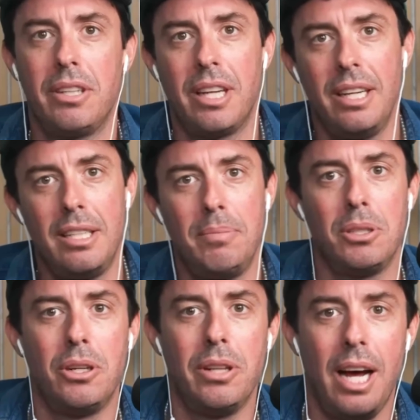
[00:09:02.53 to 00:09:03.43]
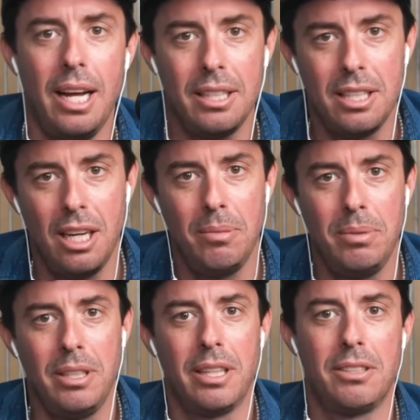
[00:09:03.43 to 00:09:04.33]
of dipping your toe in the hot tub
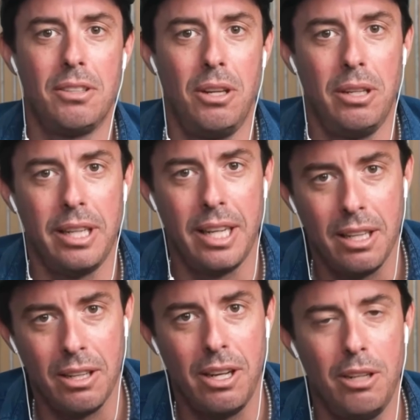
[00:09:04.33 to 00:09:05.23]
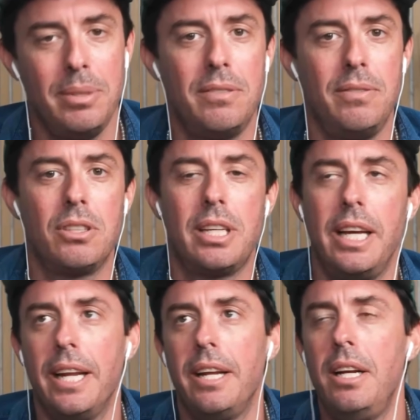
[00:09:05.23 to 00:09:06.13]
and slowly getting little elements of your
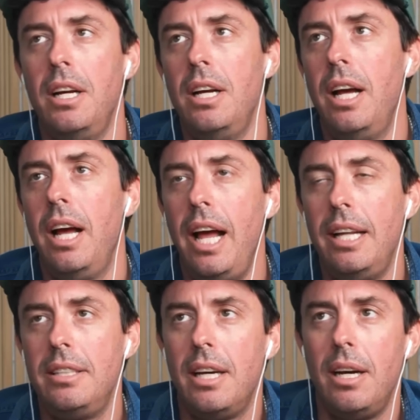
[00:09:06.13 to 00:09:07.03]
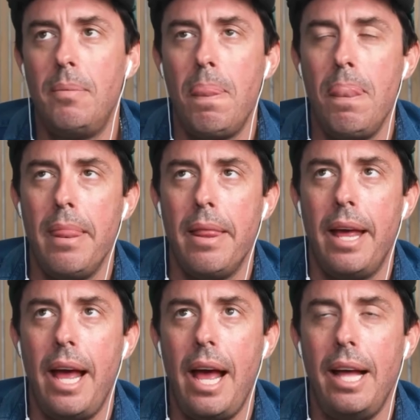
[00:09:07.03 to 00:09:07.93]
skin in.
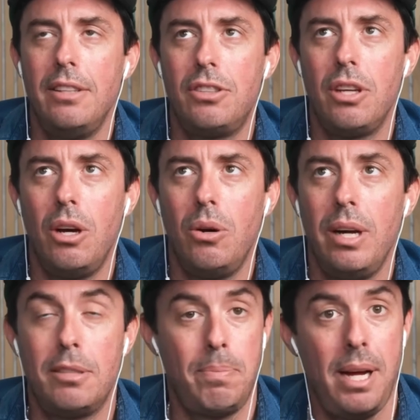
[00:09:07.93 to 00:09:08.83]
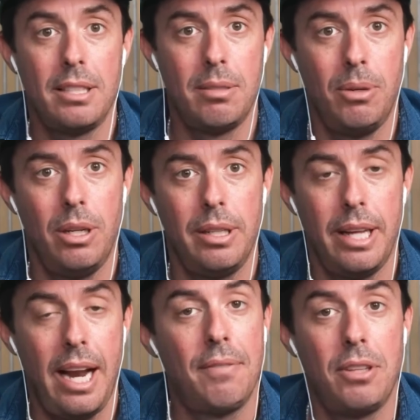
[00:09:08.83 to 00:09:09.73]
And so it's possible
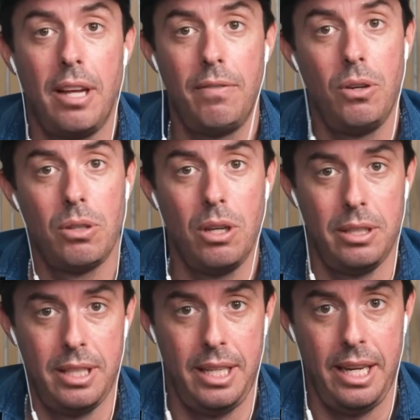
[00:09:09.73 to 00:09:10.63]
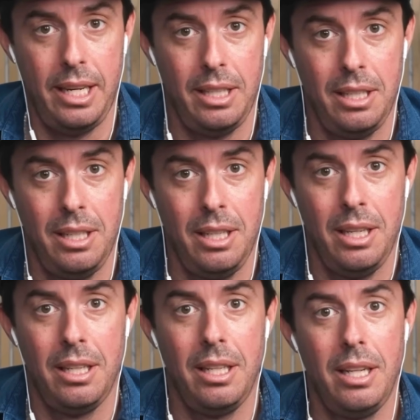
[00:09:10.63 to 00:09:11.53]
that after that phone call today,
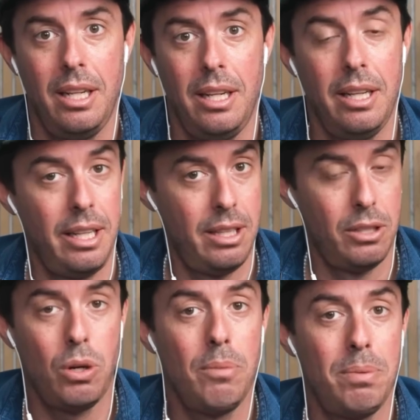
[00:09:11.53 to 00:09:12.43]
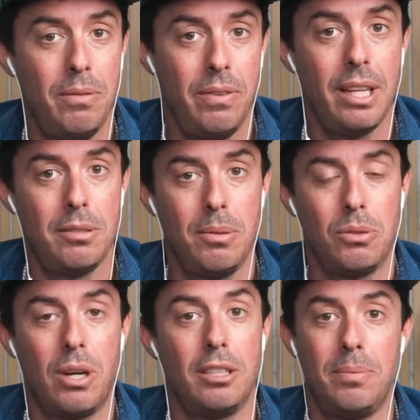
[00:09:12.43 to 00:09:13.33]
the Trump and Vance will
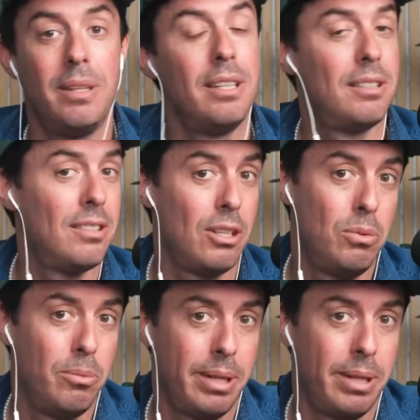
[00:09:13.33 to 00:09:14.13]
try to spin this as, we're making